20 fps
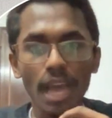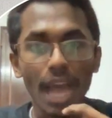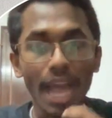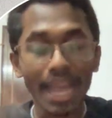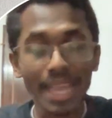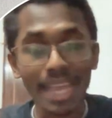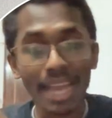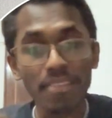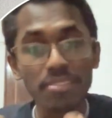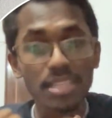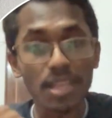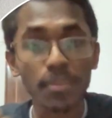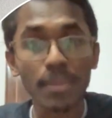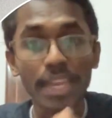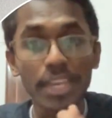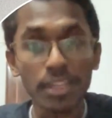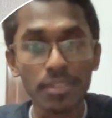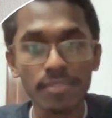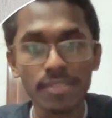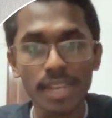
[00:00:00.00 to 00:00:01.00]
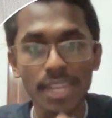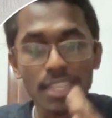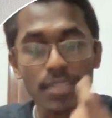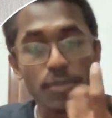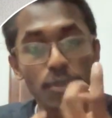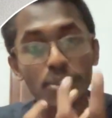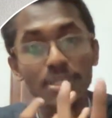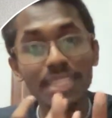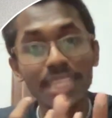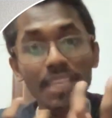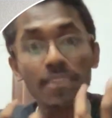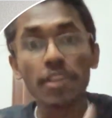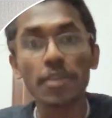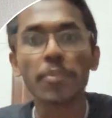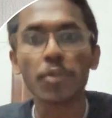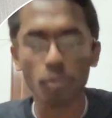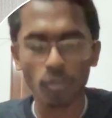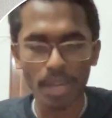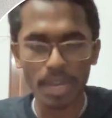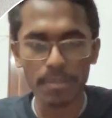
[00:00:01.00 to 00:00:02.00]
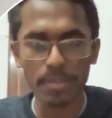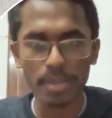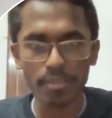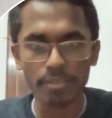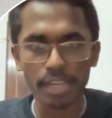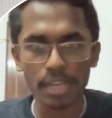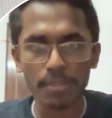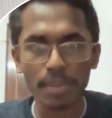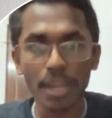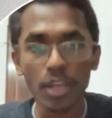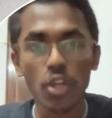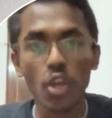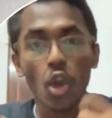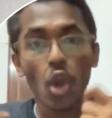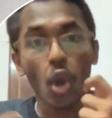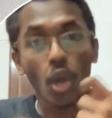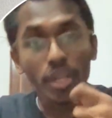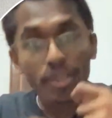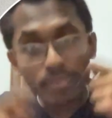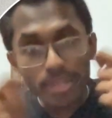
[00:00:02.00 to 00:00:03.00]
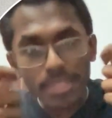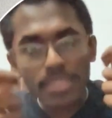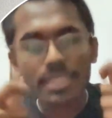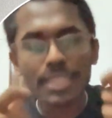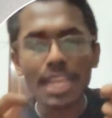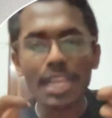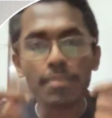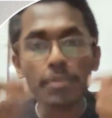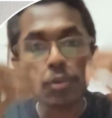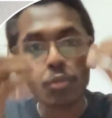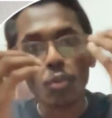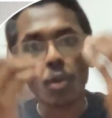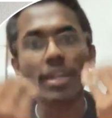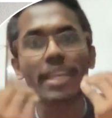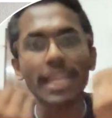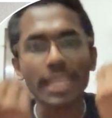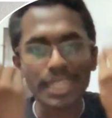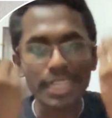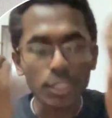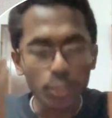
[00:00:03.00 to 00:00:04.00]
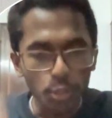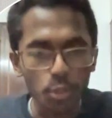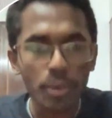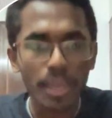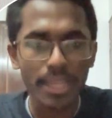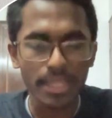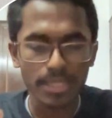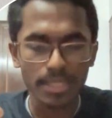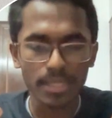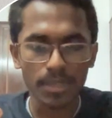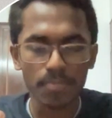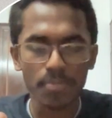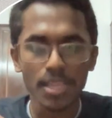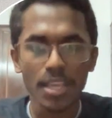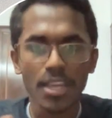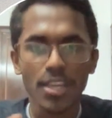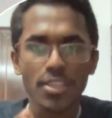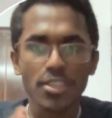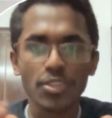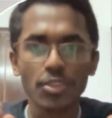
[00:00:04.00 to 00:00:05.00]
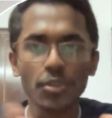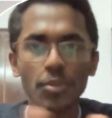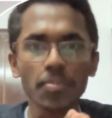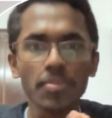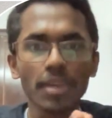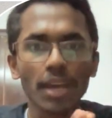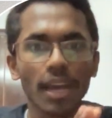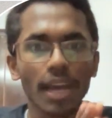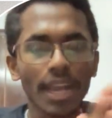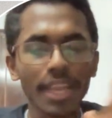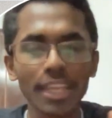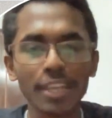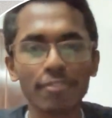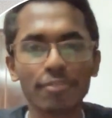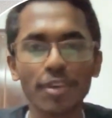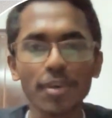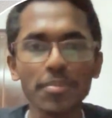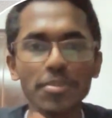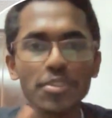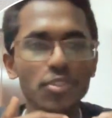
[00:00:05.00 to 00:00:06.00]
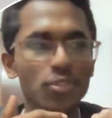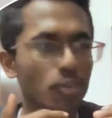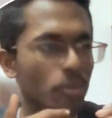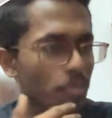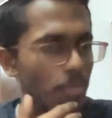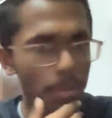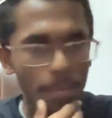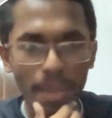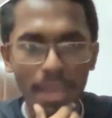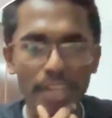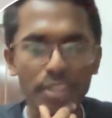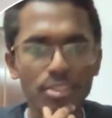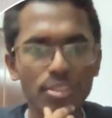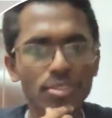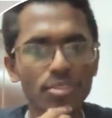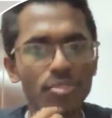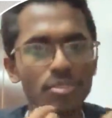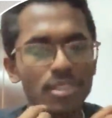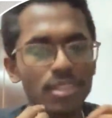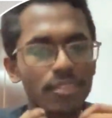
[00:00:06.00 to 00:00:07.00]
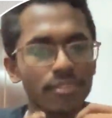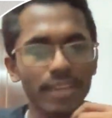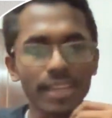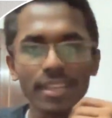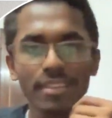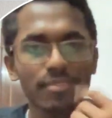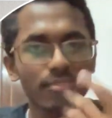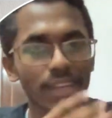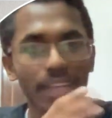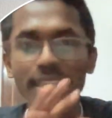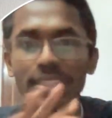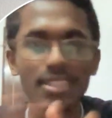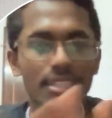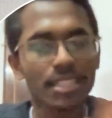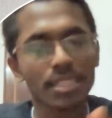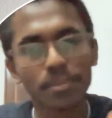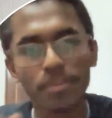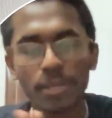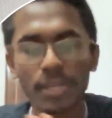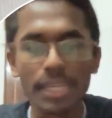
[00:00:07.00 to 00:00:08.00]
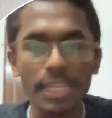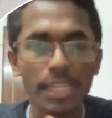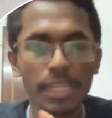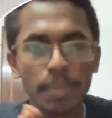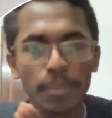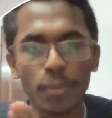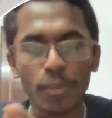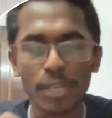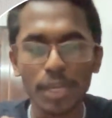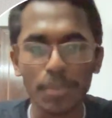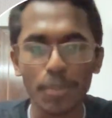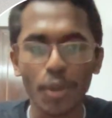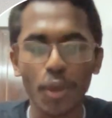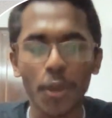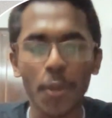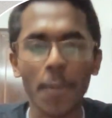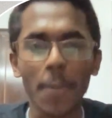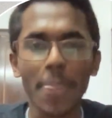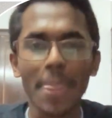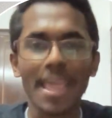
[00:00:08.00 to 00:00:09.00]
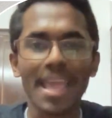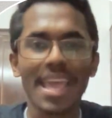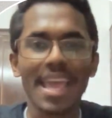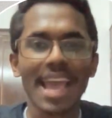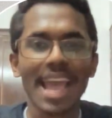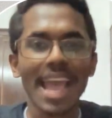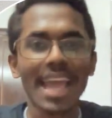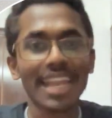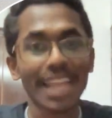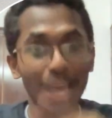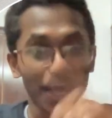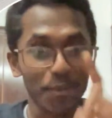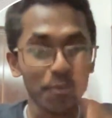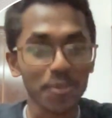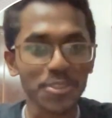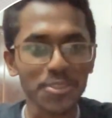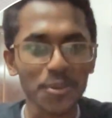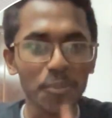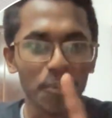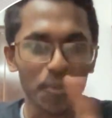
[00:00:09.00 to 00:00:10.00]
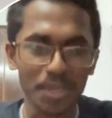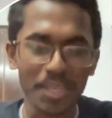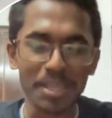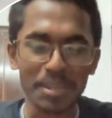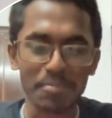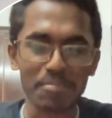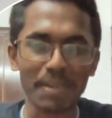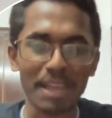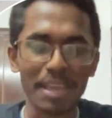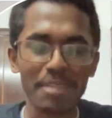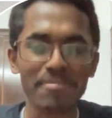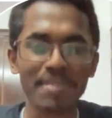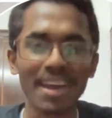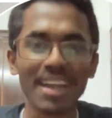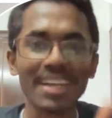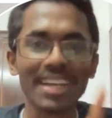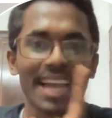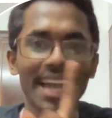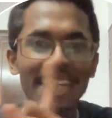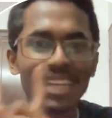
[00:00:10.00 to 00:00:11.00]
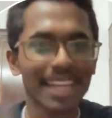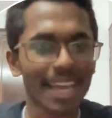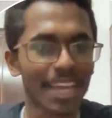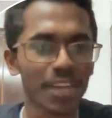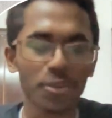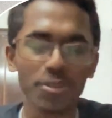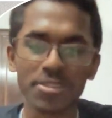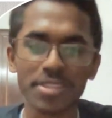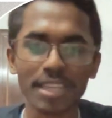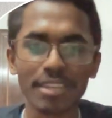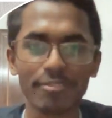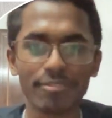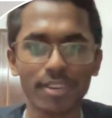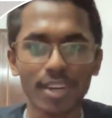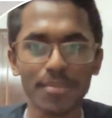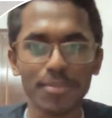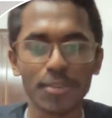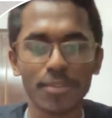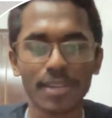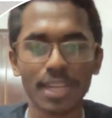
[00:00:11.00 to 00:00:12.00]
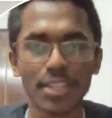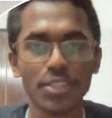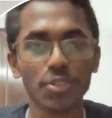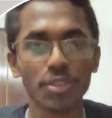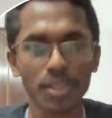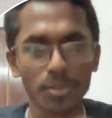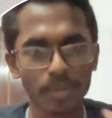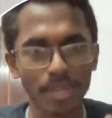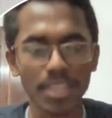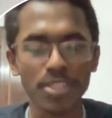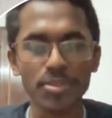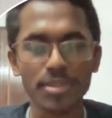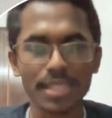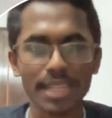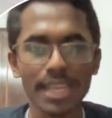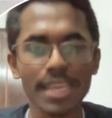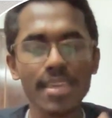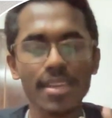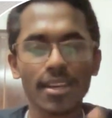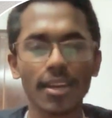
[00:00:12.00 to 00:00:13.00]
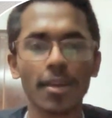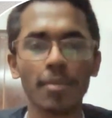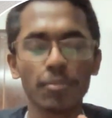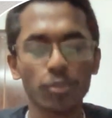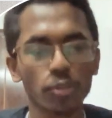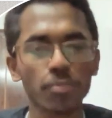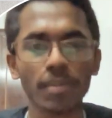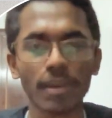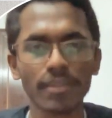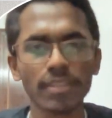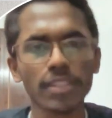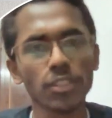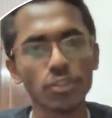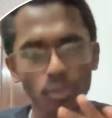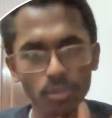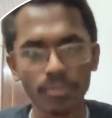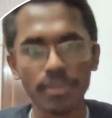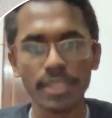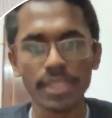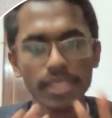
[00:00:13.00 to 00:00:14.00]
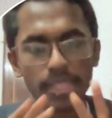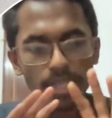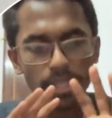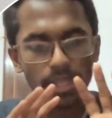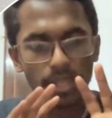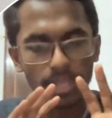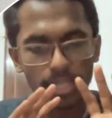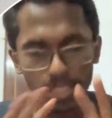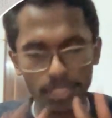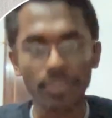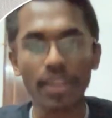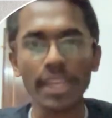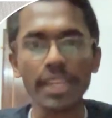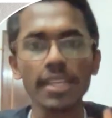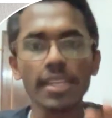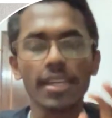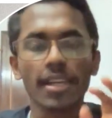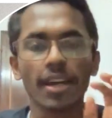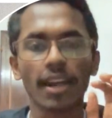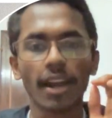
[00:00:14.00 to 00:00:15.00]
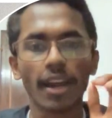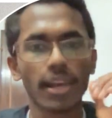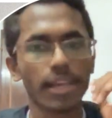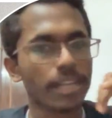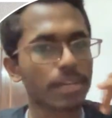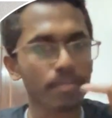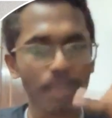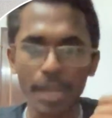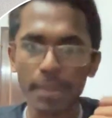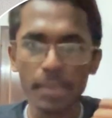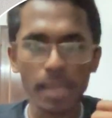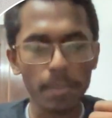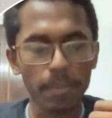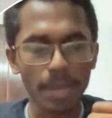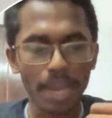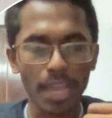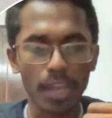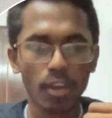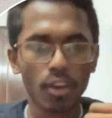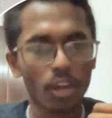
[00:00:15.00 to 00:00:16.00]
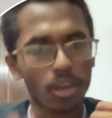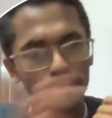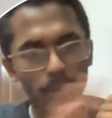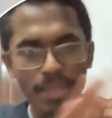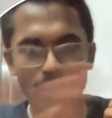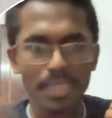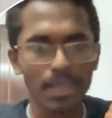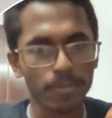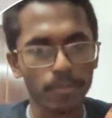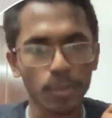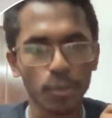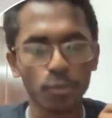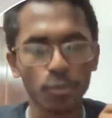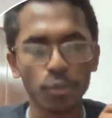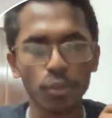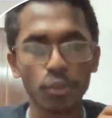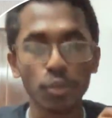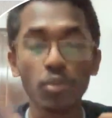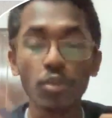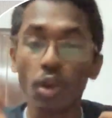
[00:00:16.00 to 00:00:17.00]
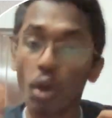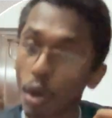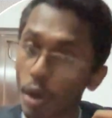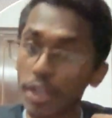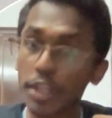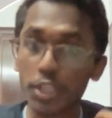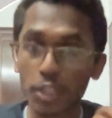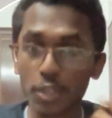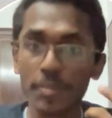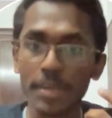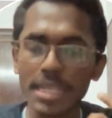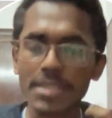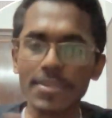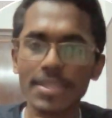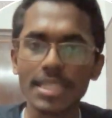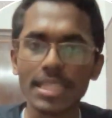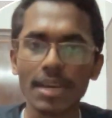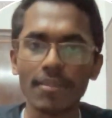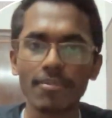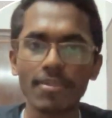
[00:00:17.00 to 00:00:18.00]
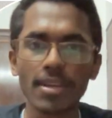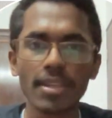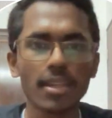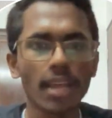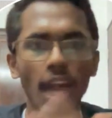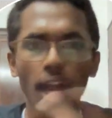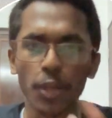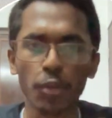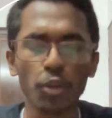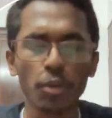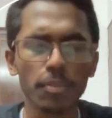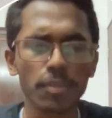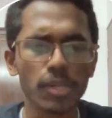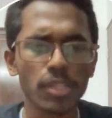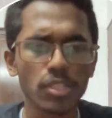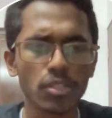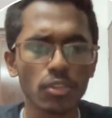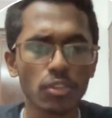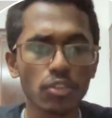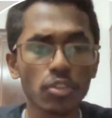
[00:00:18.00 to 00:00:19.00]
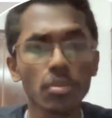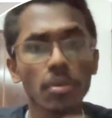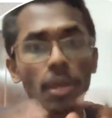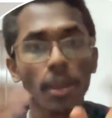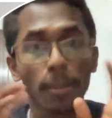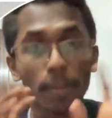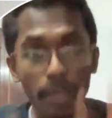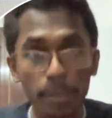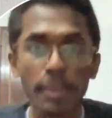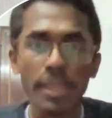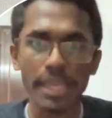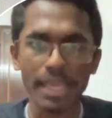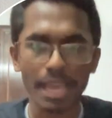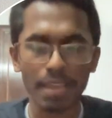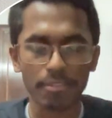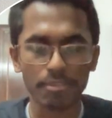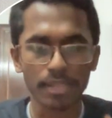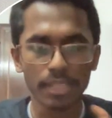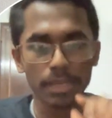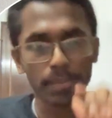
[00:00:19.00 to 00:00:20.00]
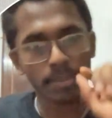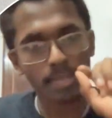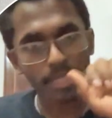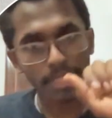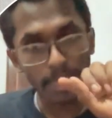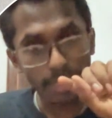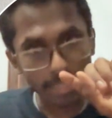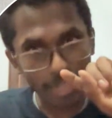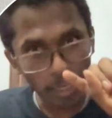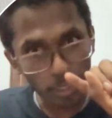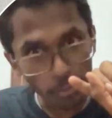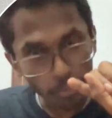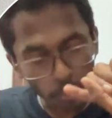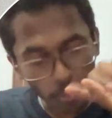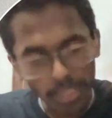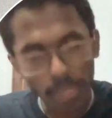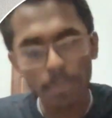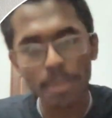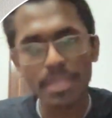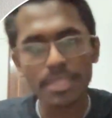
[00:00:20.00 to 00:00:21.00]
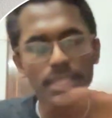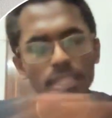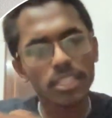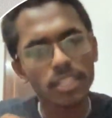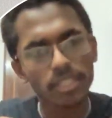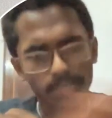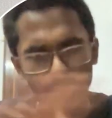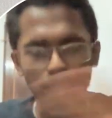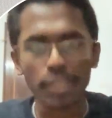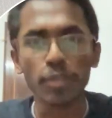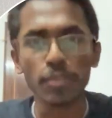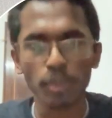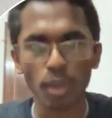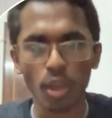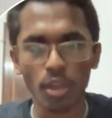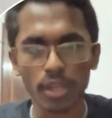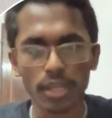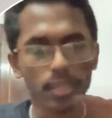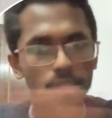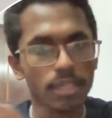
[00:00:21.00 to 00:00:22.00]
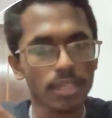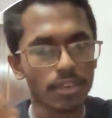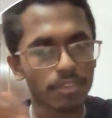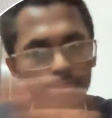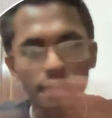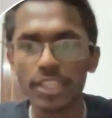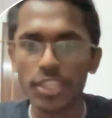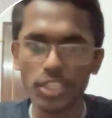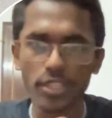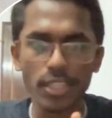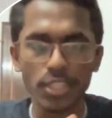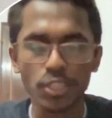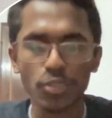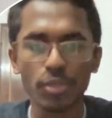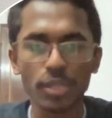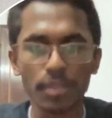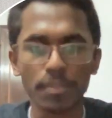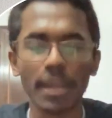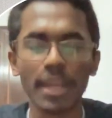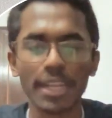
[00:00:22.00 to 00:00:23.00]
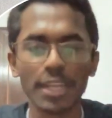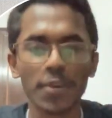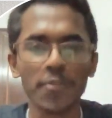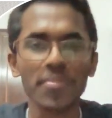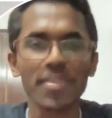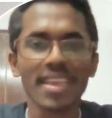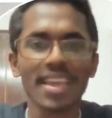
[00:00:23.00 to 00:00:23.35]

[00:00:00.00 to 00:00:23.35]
I have some kind of trust because he will provide me a feedback or he will tell me what I need to do extra. So uh, I inform. So my parents is just fine, fine, just immediately report and block. And I also put a reply back and I also inform Yuvraj. So Yuvraj is like, uh, bro, Pawan, don't worry it's fine. Uh, it might be a prank call by someone who you know, or it could be with someone unknown person also. But be careful. Immediately try to put a message and try to block it finish the story by now.